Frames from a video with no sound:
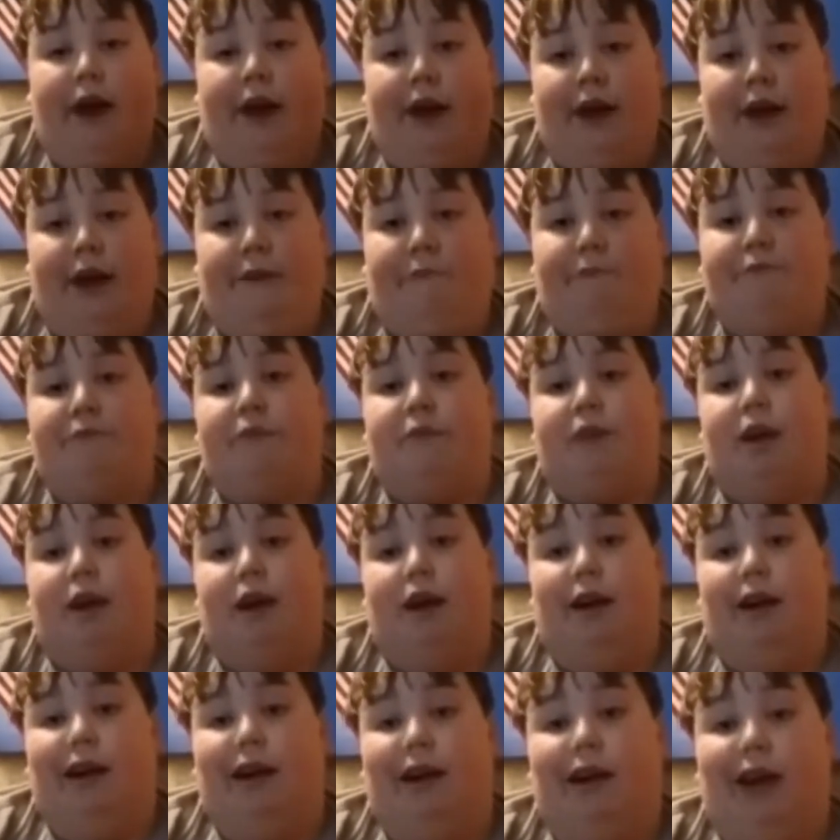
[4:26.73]
And
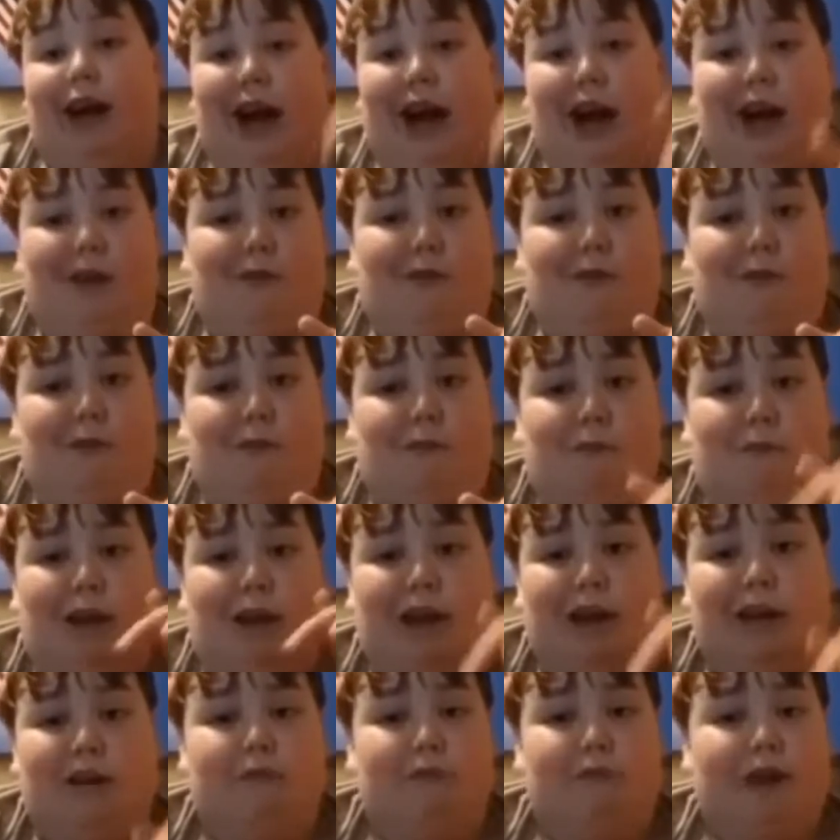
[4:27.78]
I'd
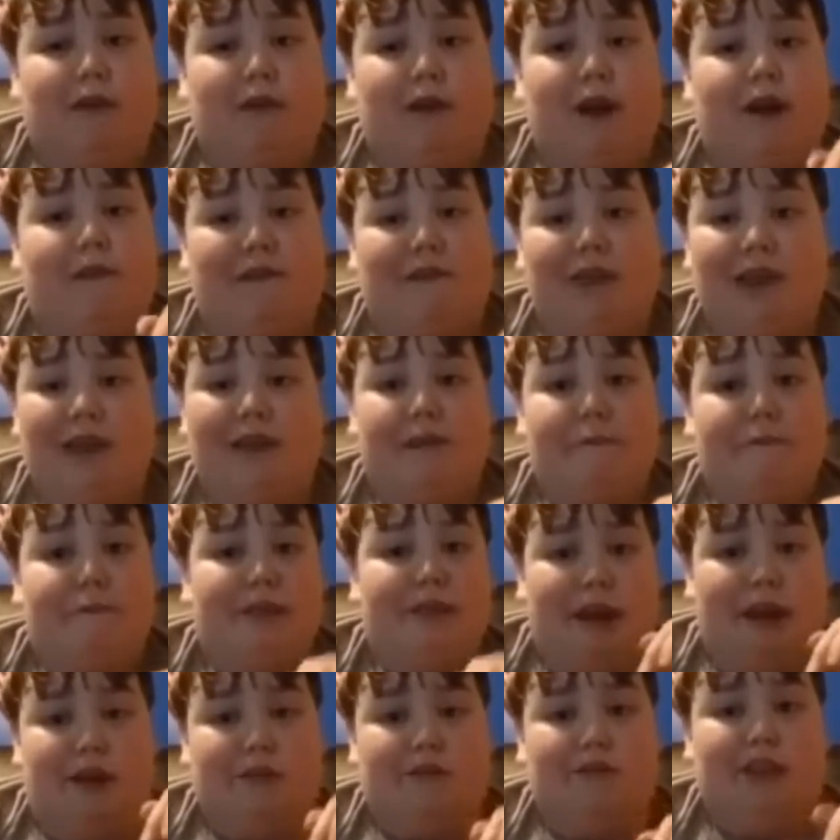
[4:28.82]
much rather have this than
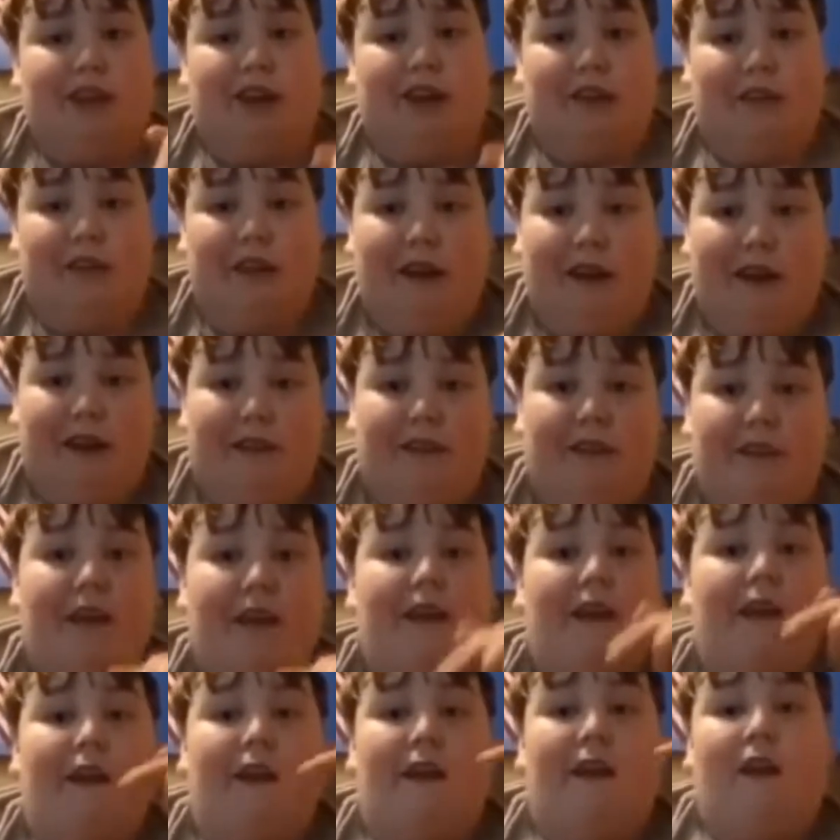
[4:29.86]
McDonald's chicken nuggets.
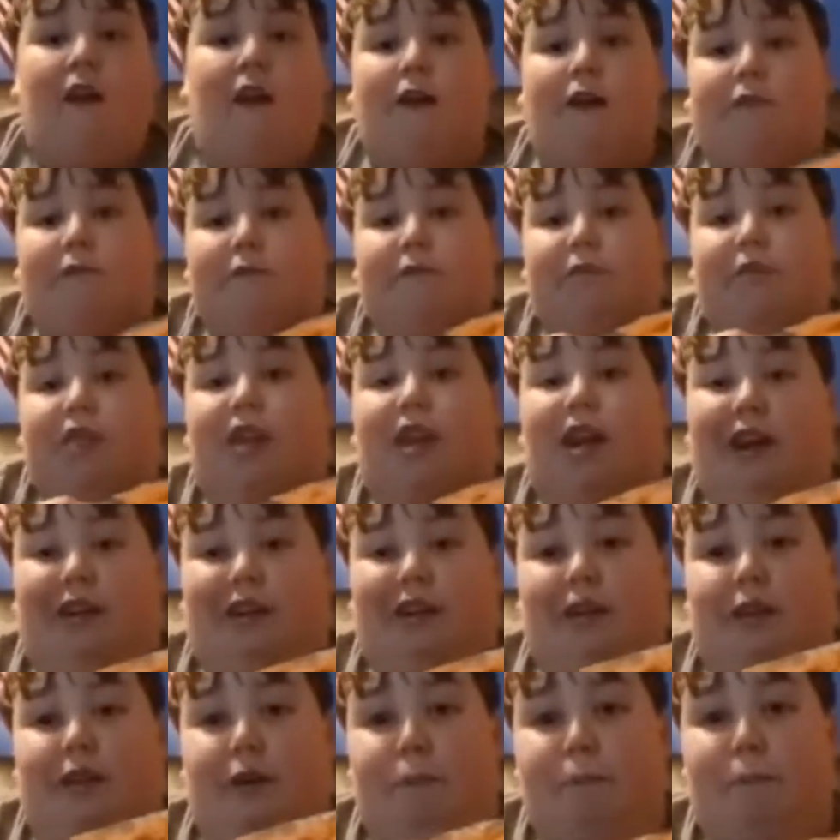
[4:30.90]

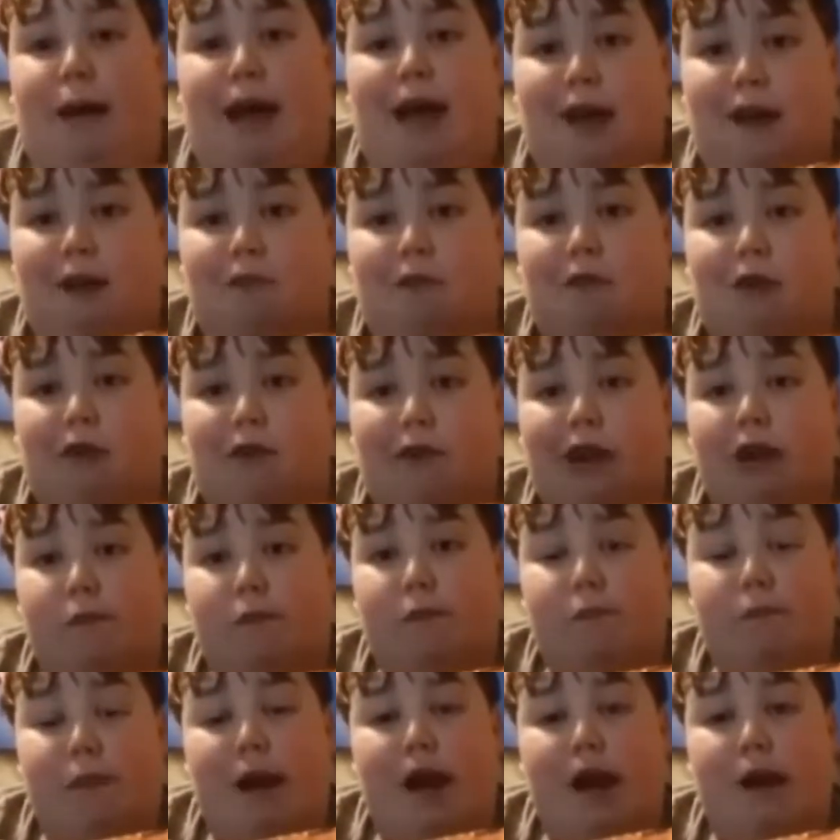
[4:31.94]
But the batter on
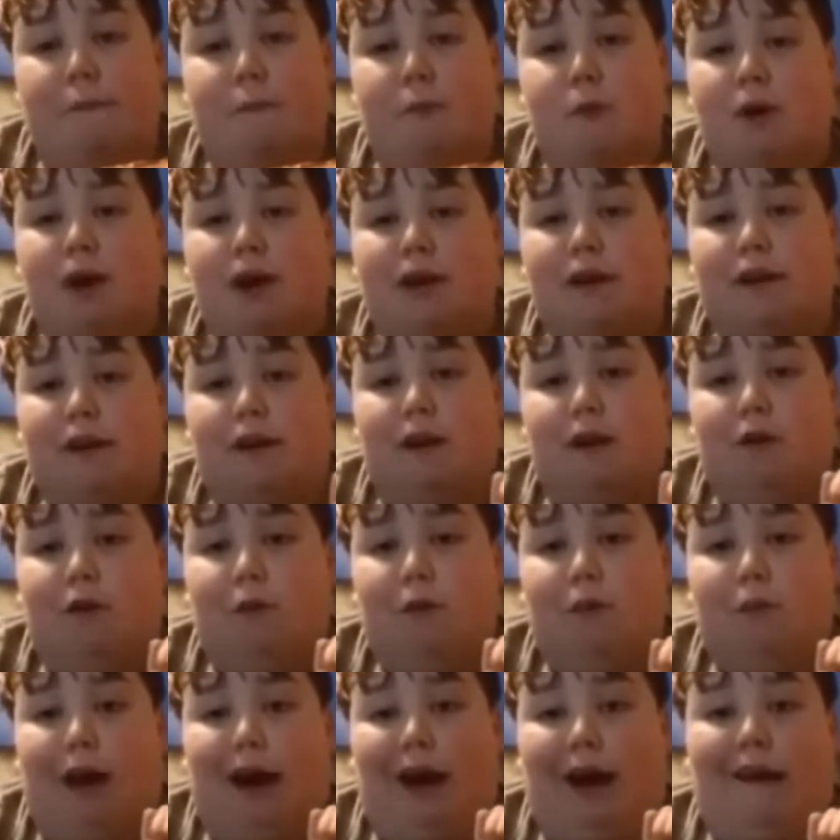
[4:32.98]
these bad boys,
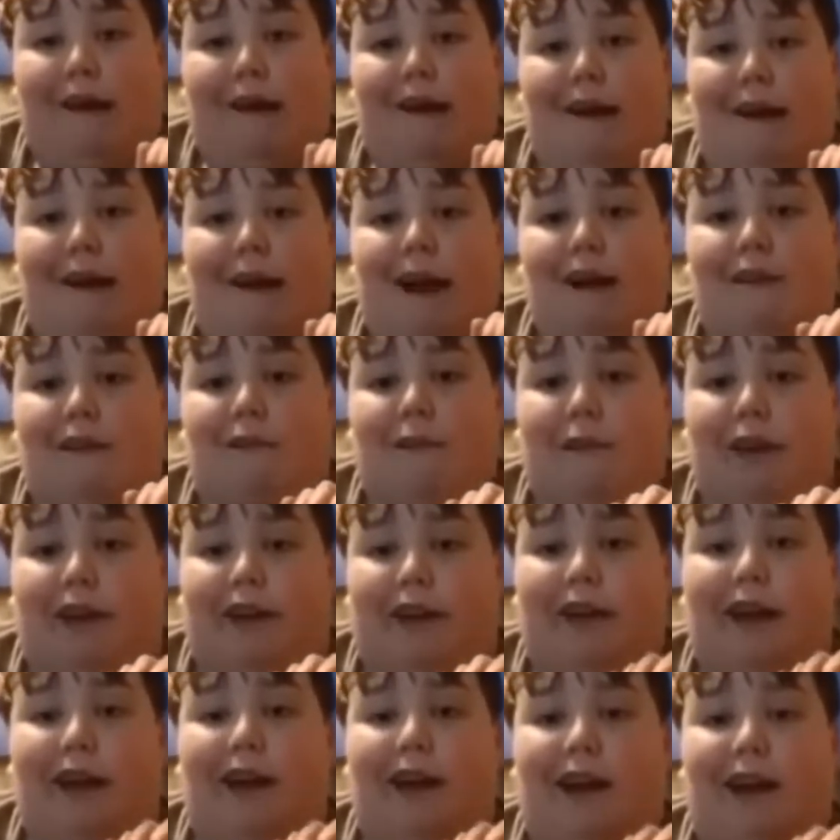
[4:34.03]
oh my God, that's
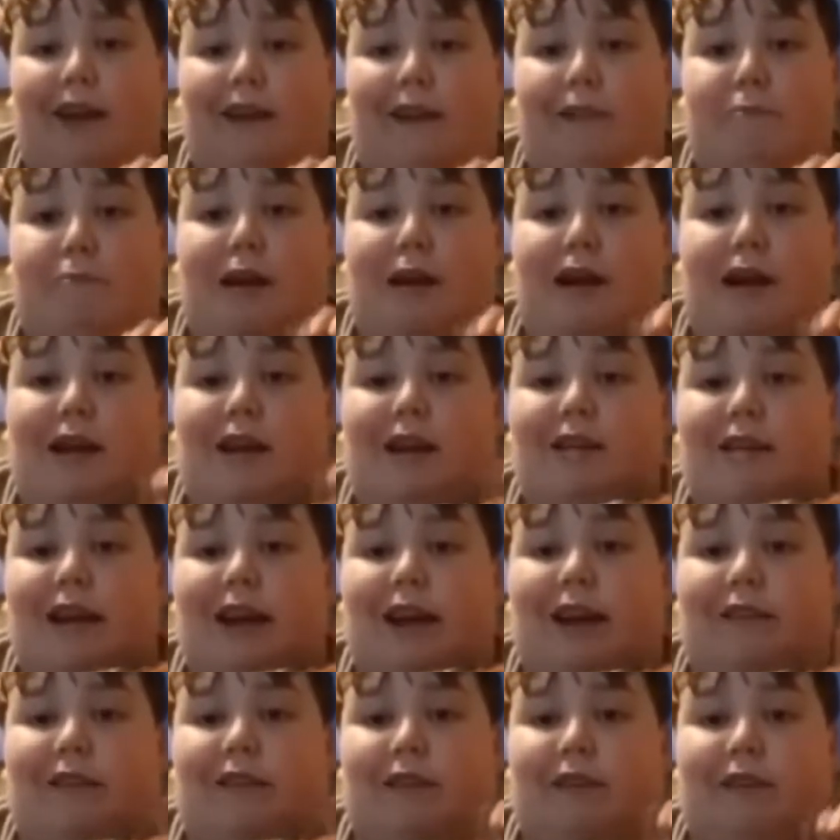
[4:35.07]
ridiculous, man. These
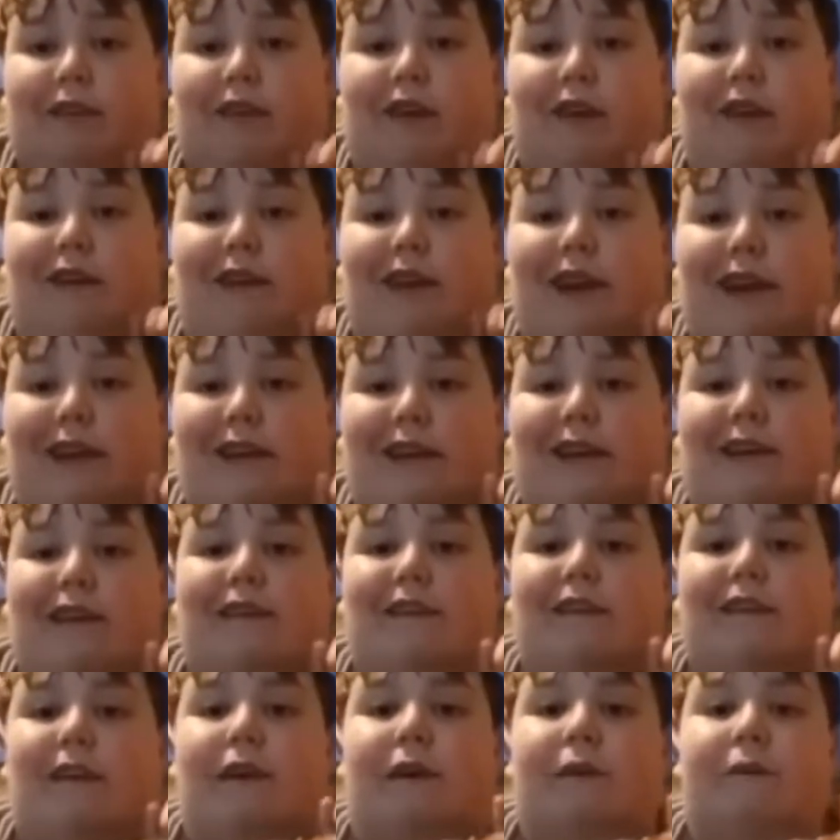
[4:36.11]
things are
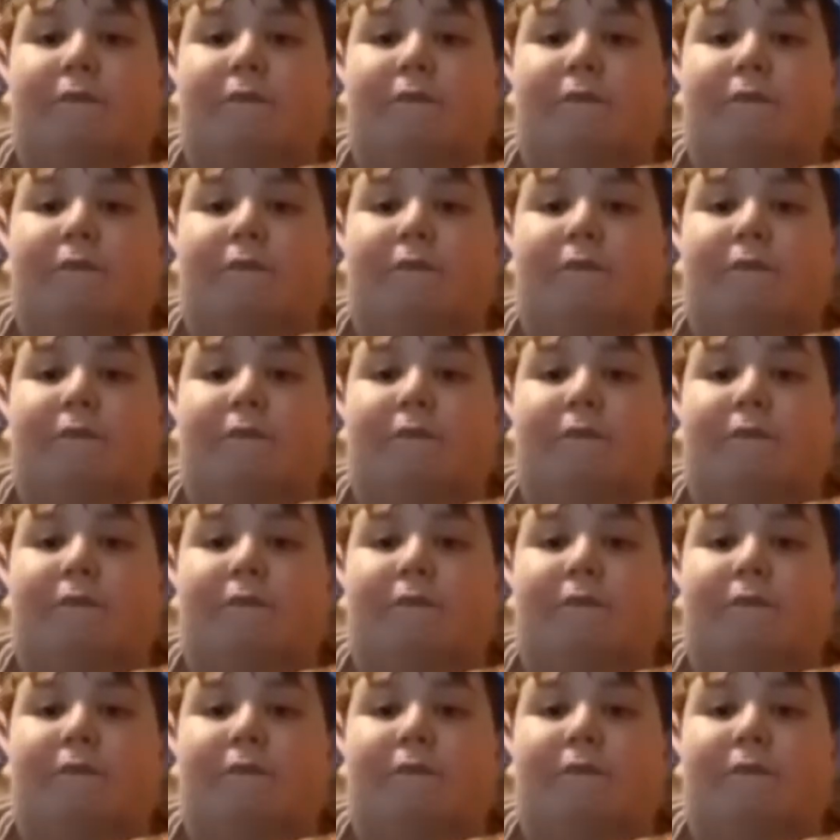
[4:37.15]
delicious.